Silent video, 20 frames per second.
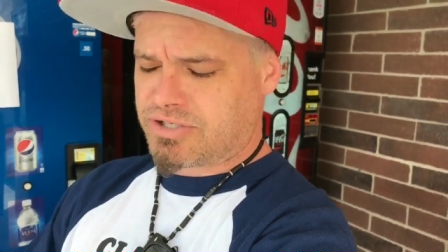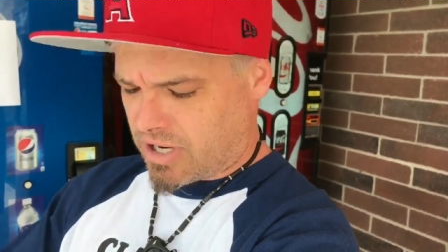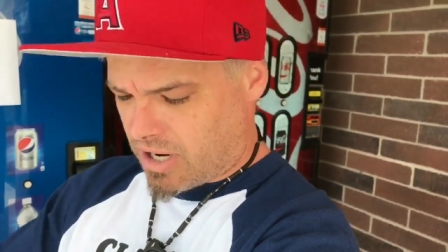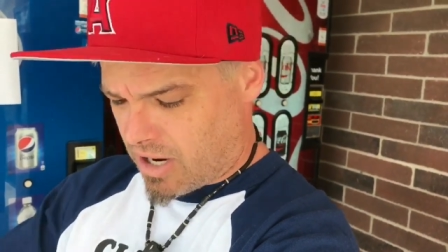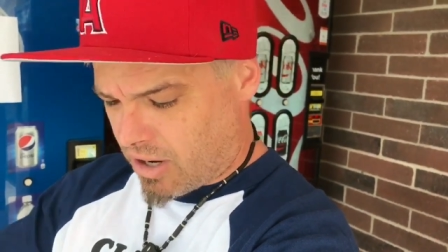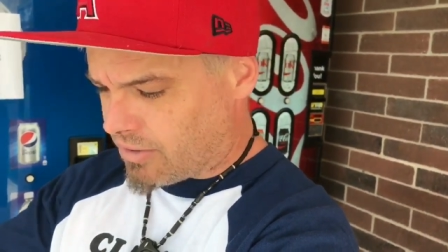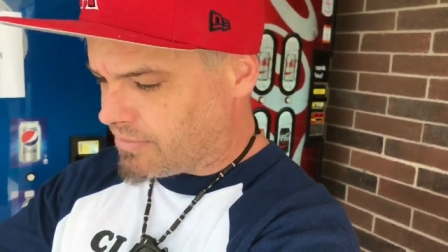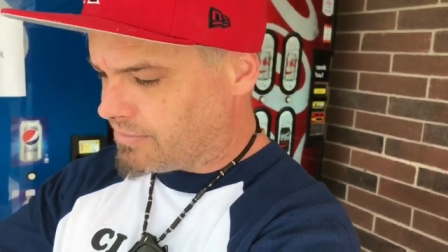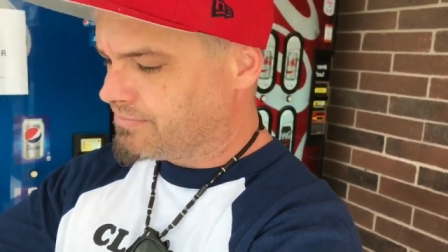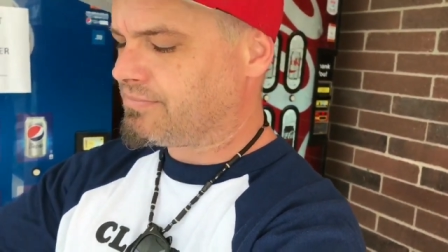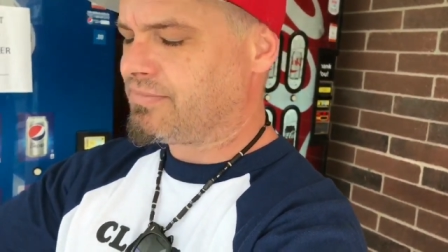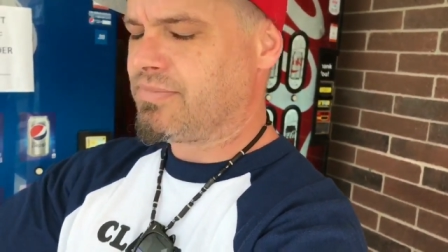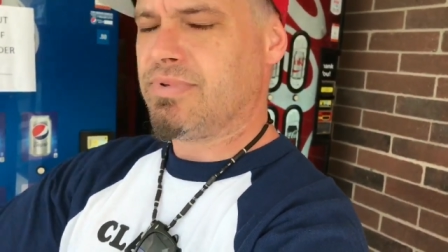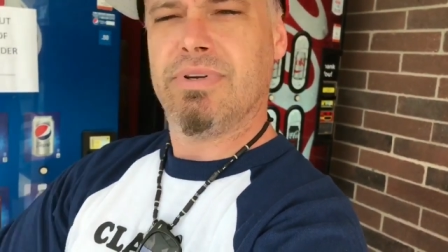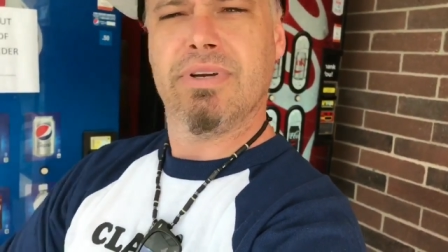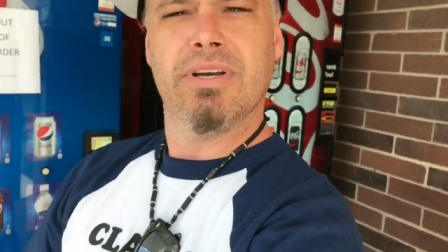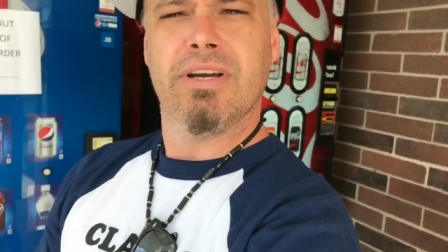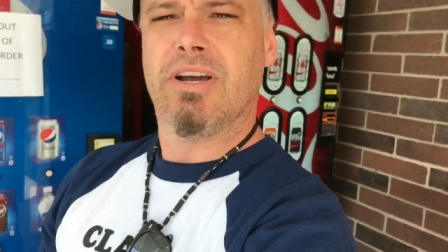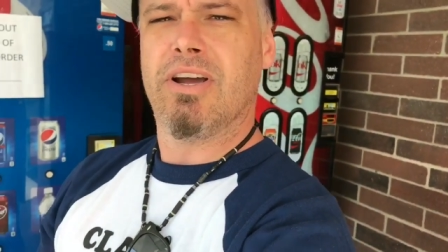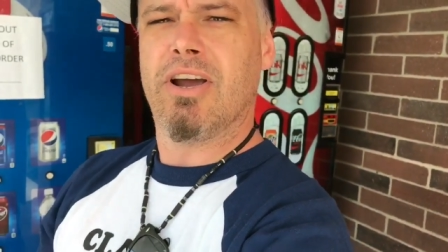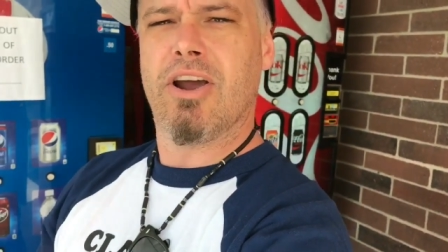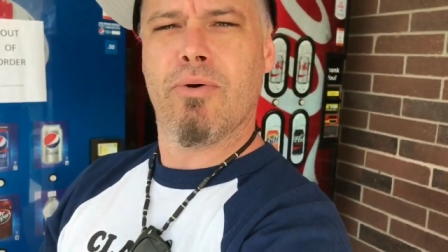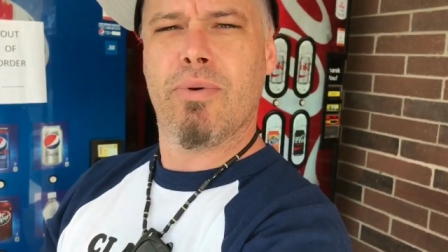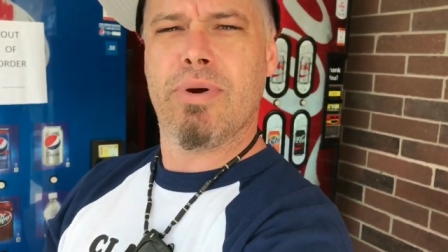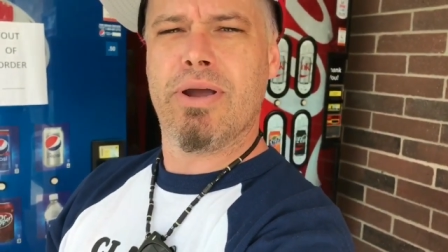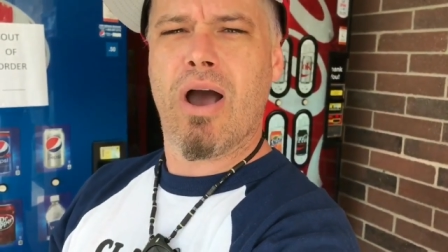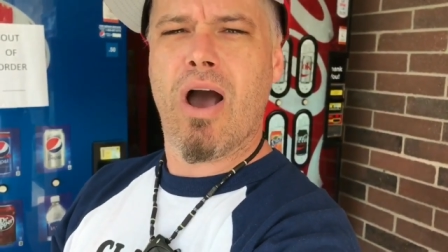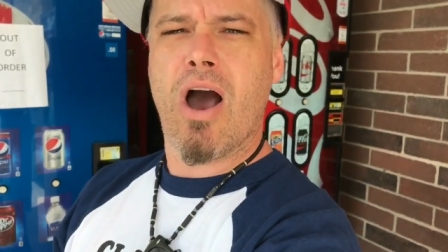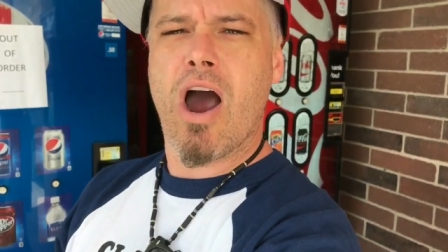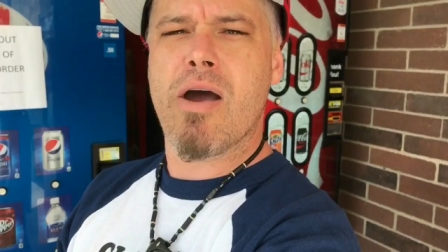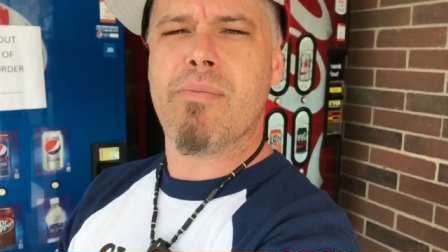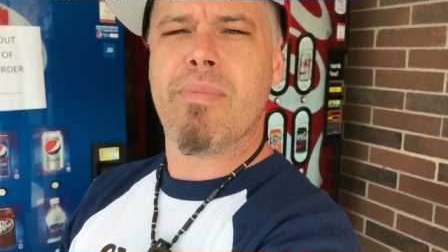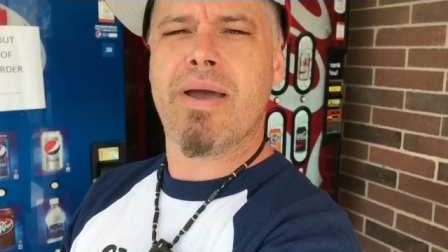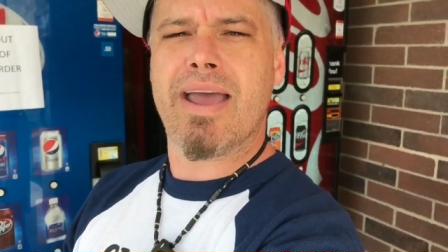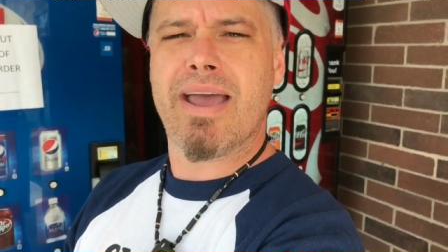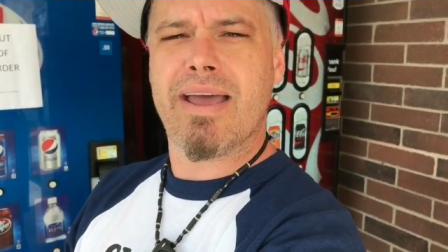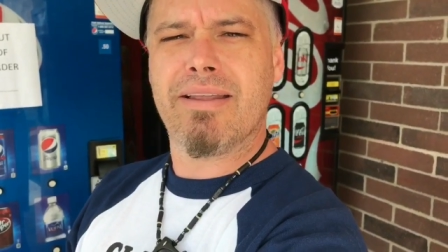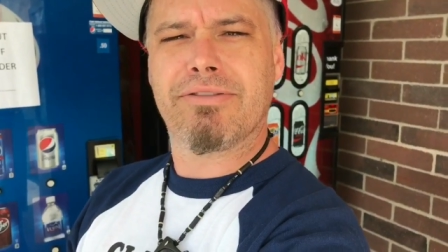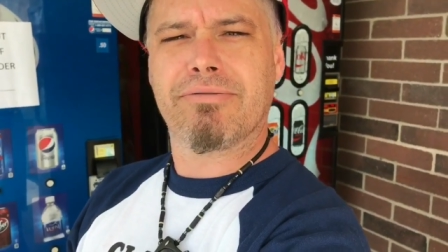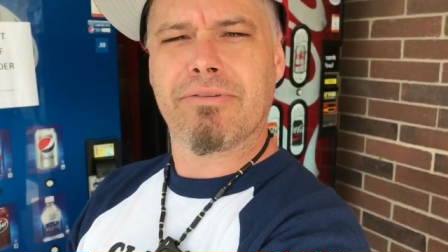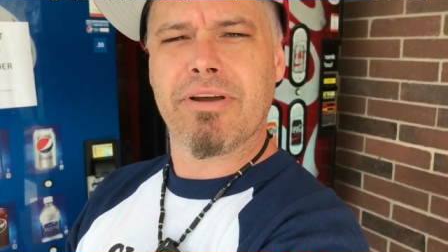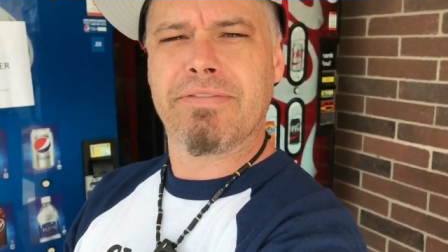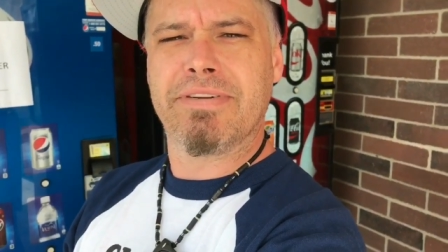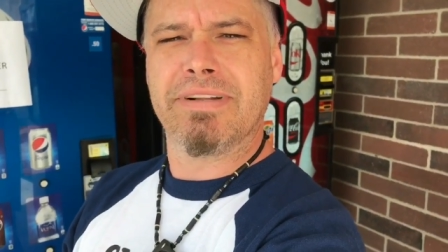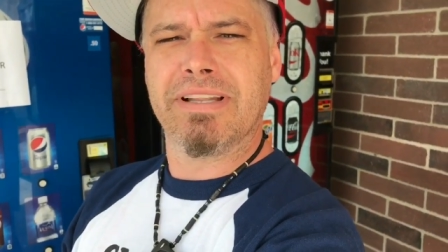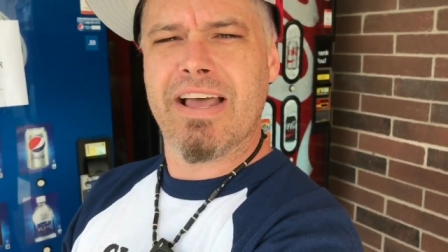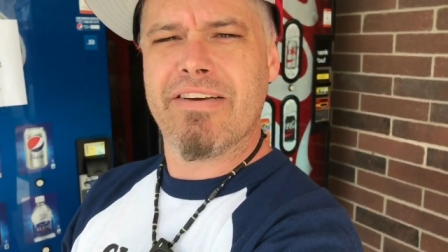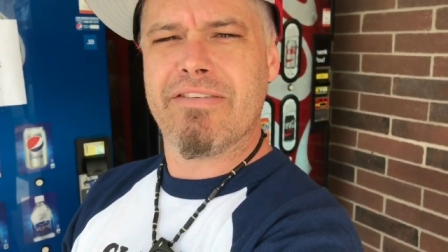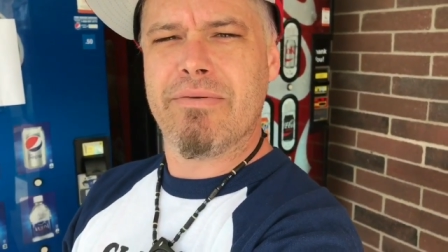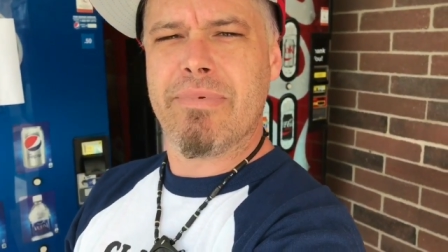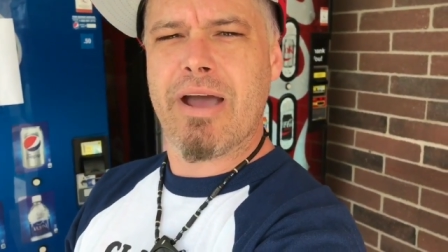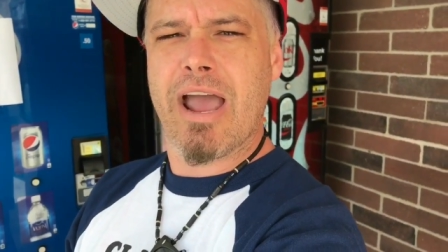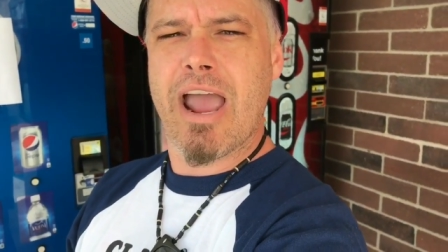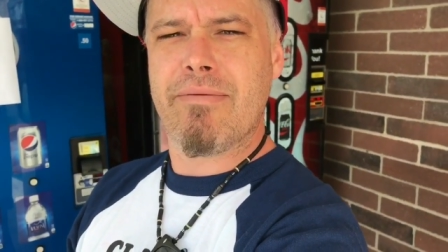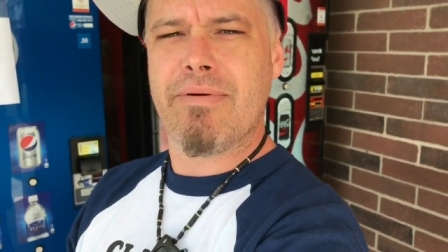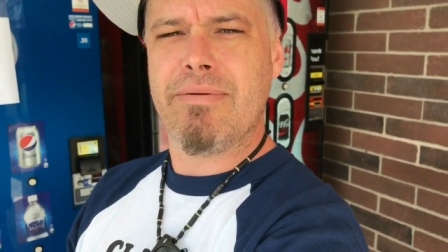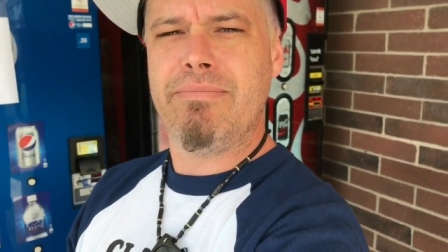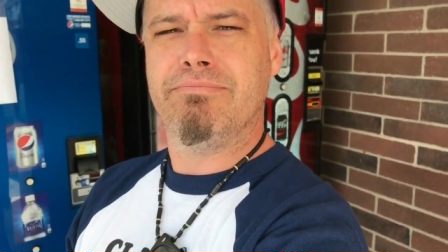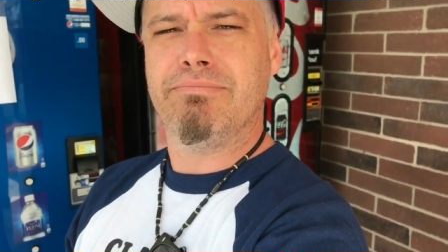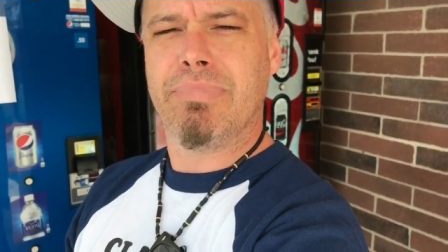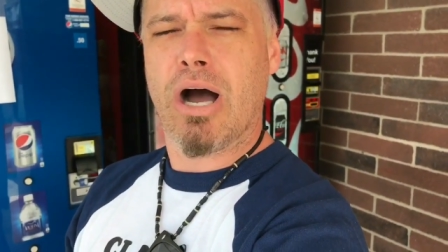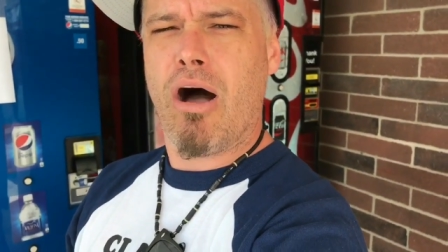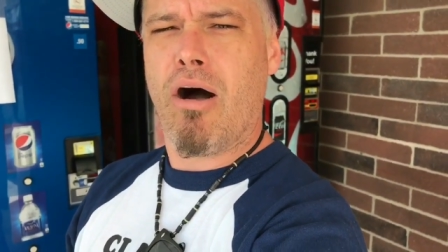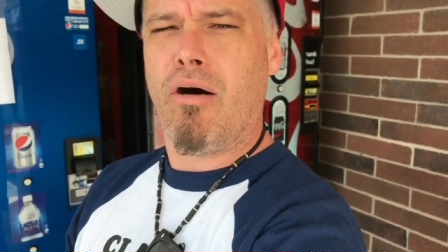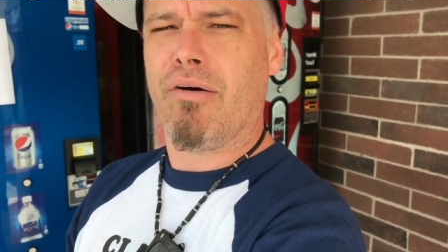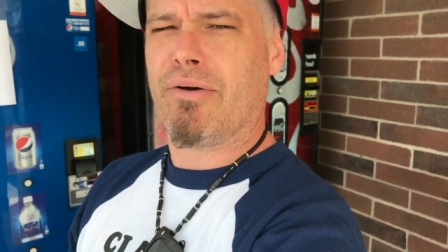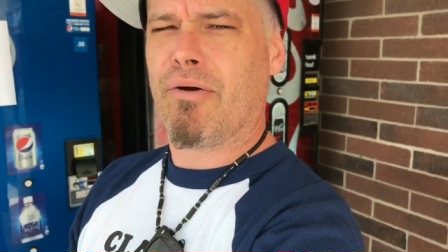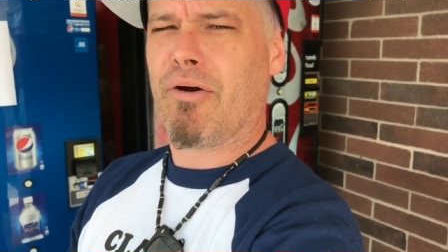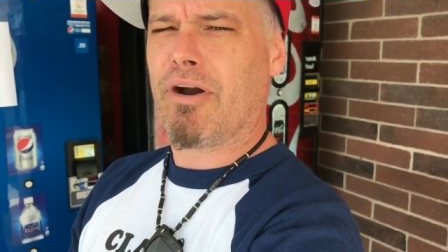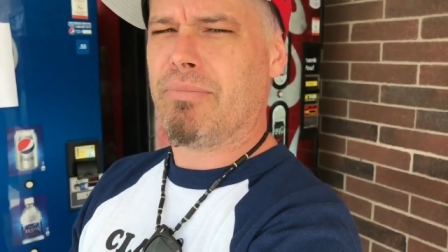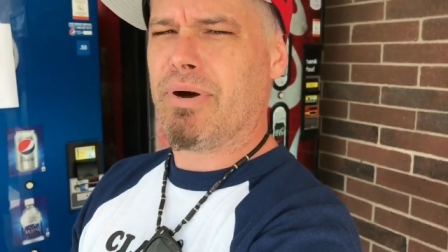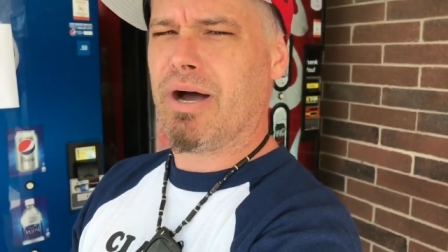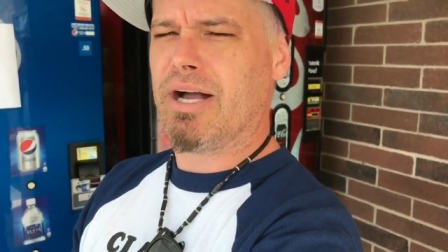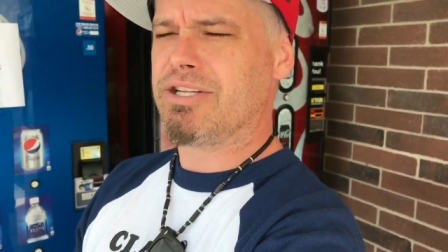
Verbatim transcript: So here we are, man. Thrifty living, baby. Balling on a